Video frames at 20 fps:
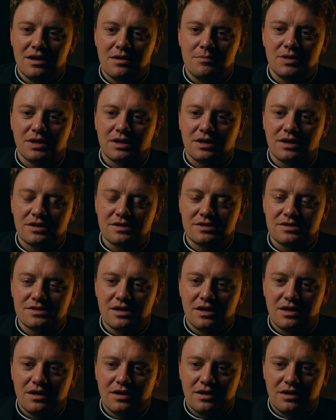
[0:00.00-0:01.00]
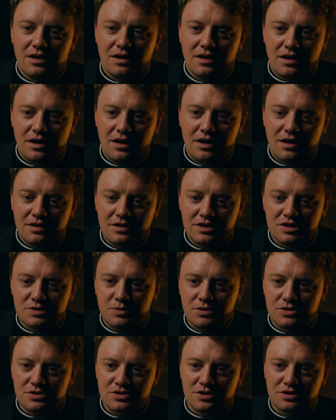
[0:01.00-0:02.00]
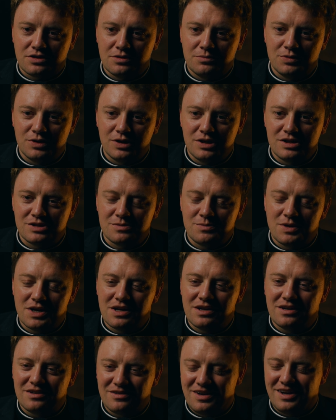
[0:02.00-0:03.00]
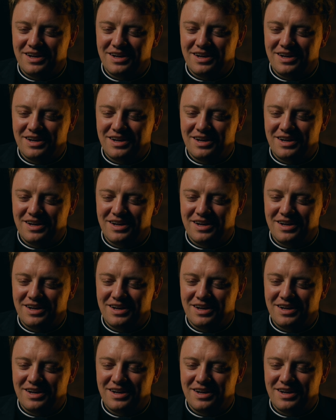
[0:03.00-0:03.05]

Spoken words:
because this person completes me,